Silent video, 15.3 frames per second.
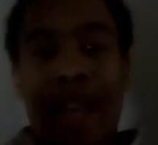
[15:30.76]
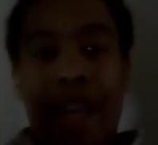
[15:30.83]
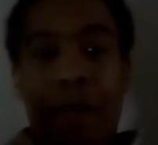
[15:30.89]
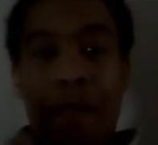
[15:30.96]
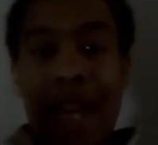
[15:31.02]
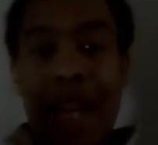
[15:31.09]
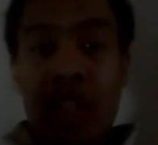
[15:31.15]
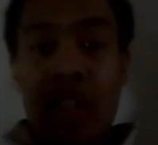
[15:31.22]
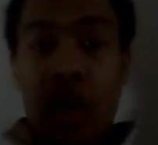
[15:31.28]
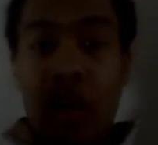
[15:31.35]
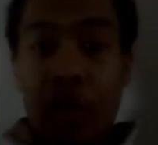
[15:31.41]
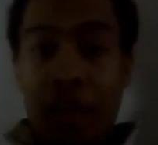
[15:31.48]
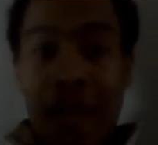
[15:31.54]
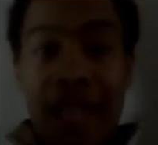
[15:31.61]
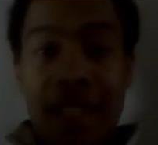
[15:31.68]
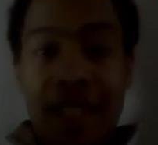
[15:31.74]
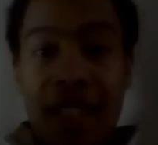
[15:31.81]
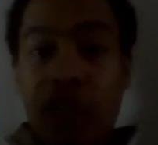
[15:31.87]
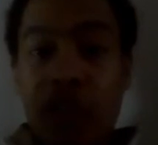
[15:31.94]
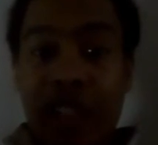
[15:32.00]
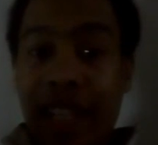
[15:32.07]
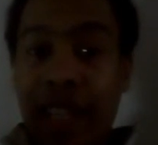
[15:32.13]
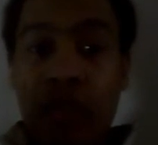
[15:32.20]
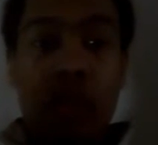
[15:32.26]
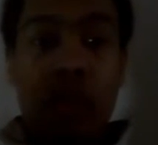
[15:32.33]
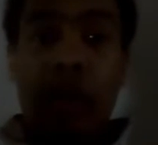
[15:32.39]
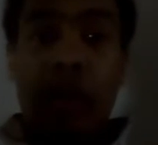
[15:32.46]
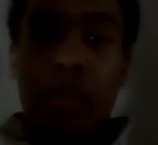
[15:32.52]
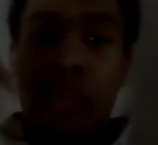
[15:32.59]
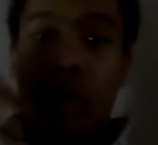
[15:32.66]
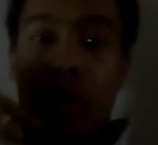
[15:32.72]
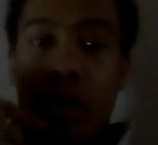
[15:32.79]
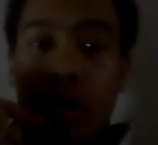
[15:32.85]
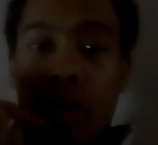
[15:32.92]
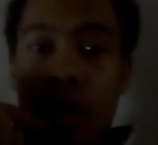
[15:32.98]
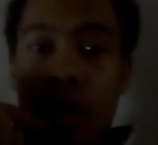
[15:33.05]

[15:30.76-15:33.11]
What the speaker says: and based on your blessing, you relate to the world.